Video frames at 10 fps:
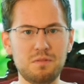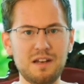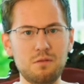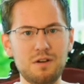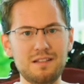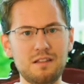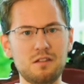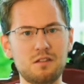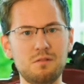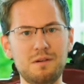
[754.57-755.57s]
But anyway, this
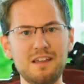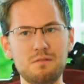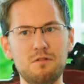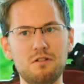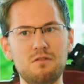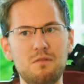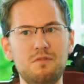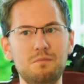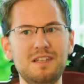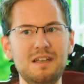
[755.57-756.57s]
is Tobias Bergström
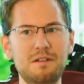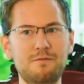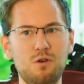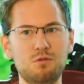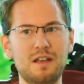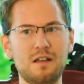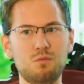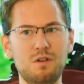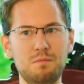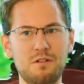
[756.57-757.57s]
from TB Photo X
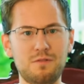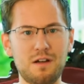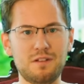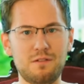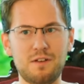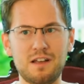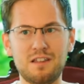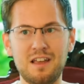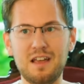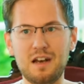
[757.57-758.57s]
1.5
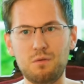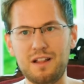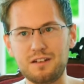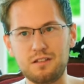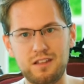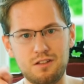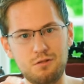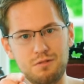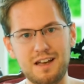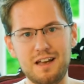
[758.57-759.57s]
TFX, and I will see
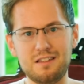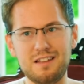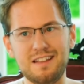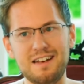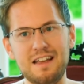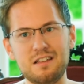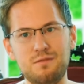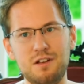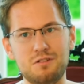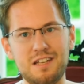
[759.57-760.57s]
you guys in the next
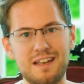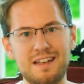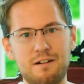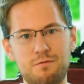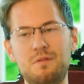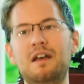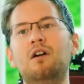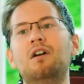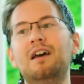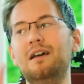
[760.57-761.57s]
video. Take care for
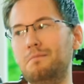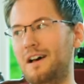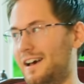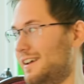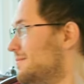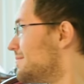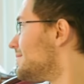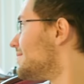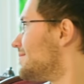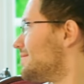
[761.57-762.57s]
now Bye.